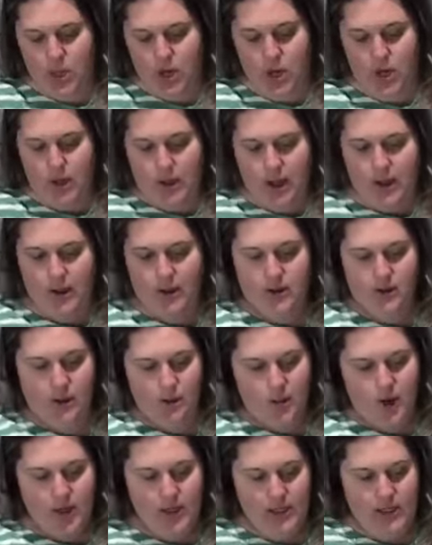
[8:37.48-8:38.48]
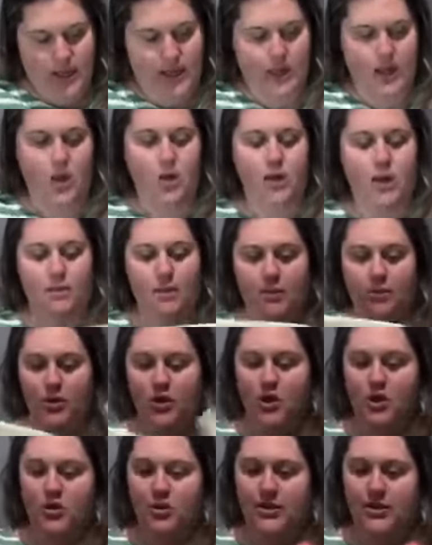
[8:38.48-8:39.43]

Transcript: Okay, I'm already like, okay, maybe we should do